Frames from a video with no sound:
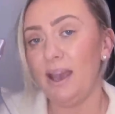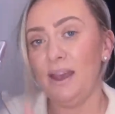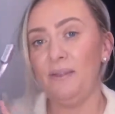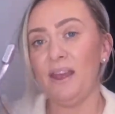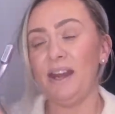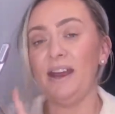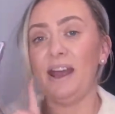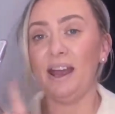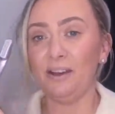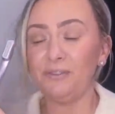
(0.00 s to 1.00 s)
and then
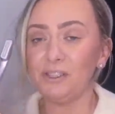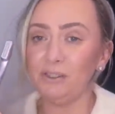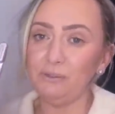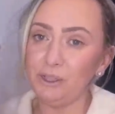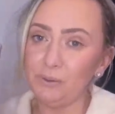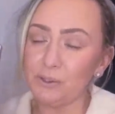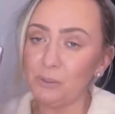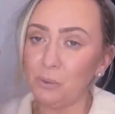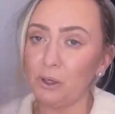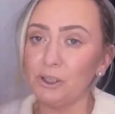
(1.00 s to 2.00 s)
after you've used
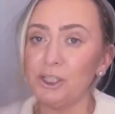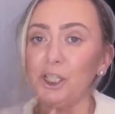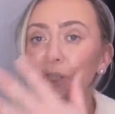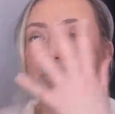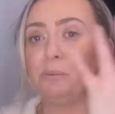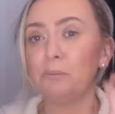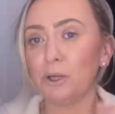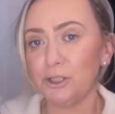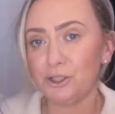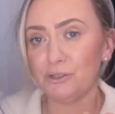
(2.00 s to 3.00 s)
the wand you would
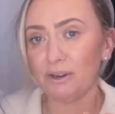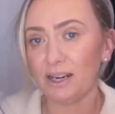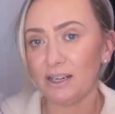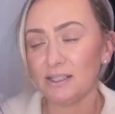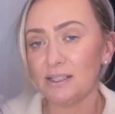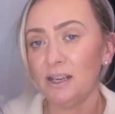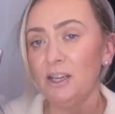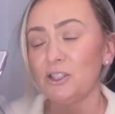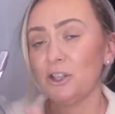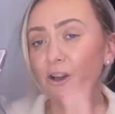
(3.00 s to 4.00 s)
moisturise
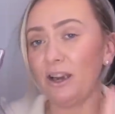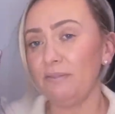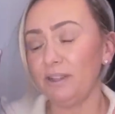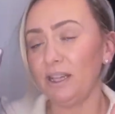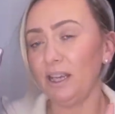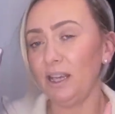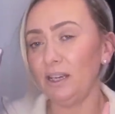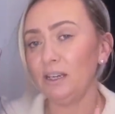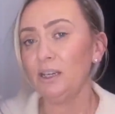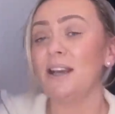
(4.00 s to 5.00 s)
to lock everything in.